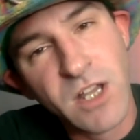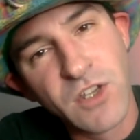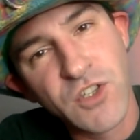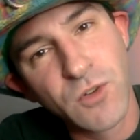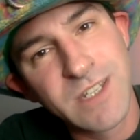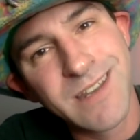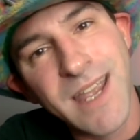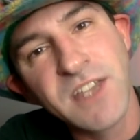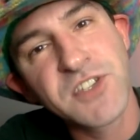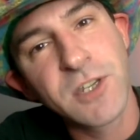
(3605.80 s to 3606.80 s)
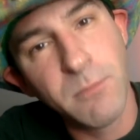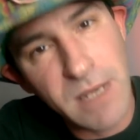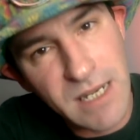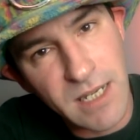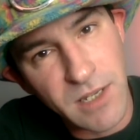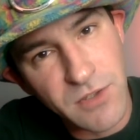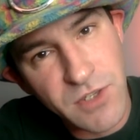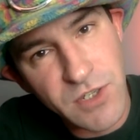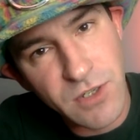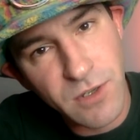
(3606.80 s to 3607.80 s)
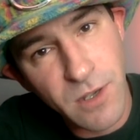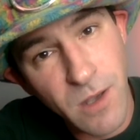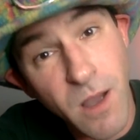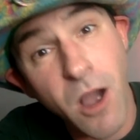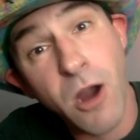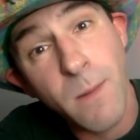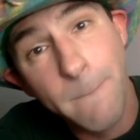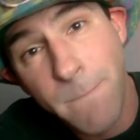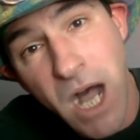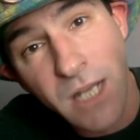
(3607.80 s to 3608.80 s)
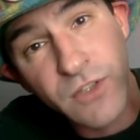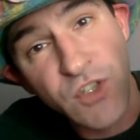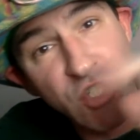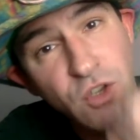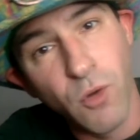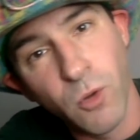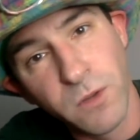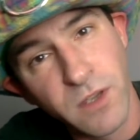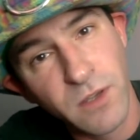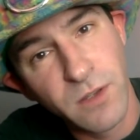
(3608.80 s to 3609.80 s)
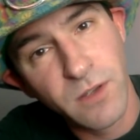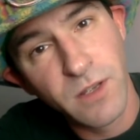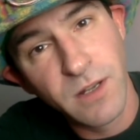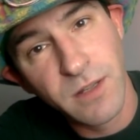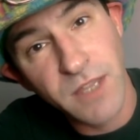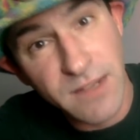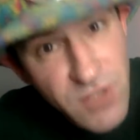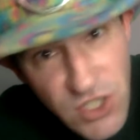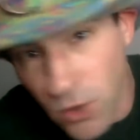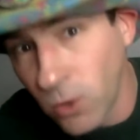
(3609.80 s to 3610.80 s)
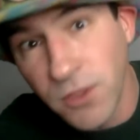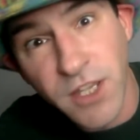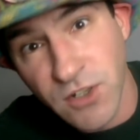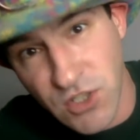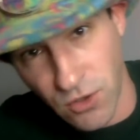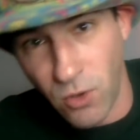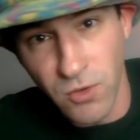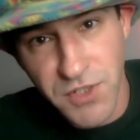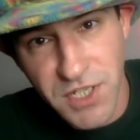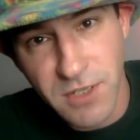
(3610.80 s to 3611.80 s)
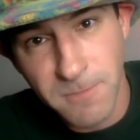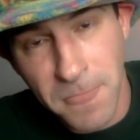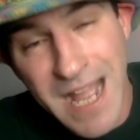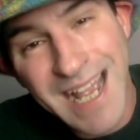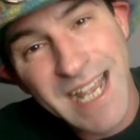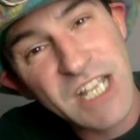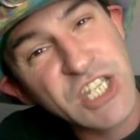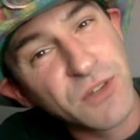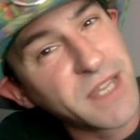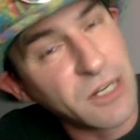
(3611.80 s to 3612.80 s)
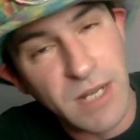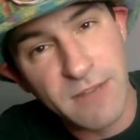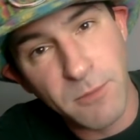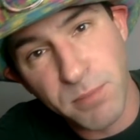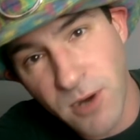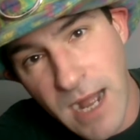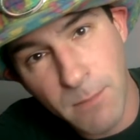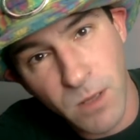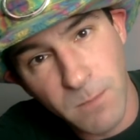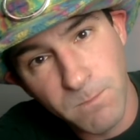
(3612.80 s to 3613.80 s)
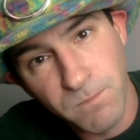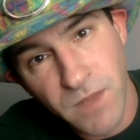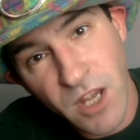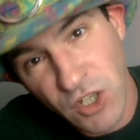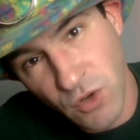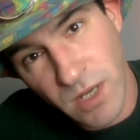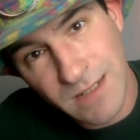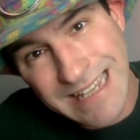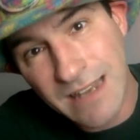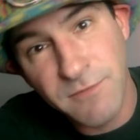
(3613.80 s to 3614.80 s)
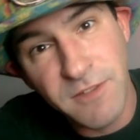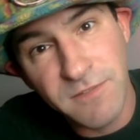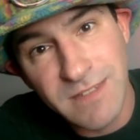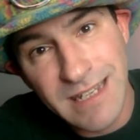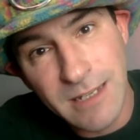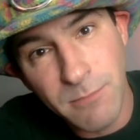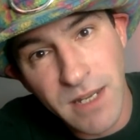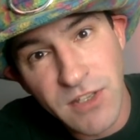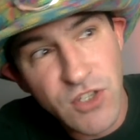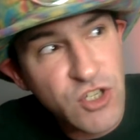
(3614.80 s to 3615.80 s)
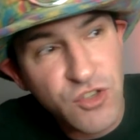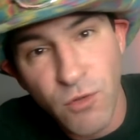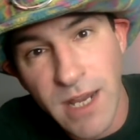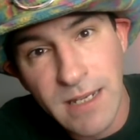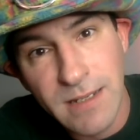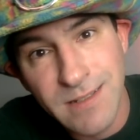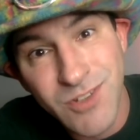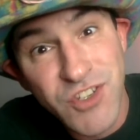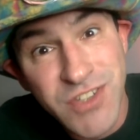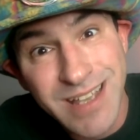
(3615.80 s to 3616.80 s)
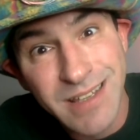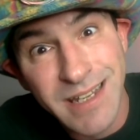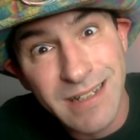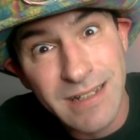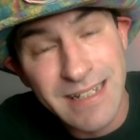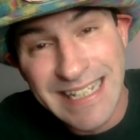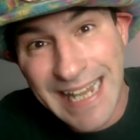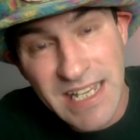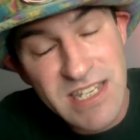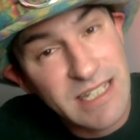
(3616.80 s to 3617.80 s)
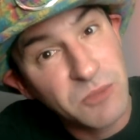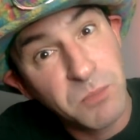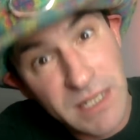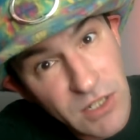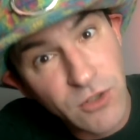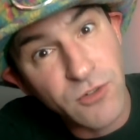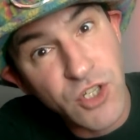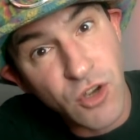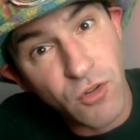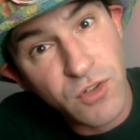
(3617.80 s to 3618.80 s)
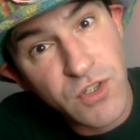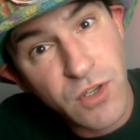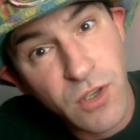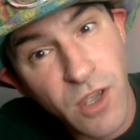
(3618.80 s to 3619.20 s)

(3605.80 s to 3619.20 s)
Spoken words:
So today's comedians are bought and sold. They've sold their souls. And so they don't have a problem doing 10, 15 minutes straight just telling nasty pedo jokes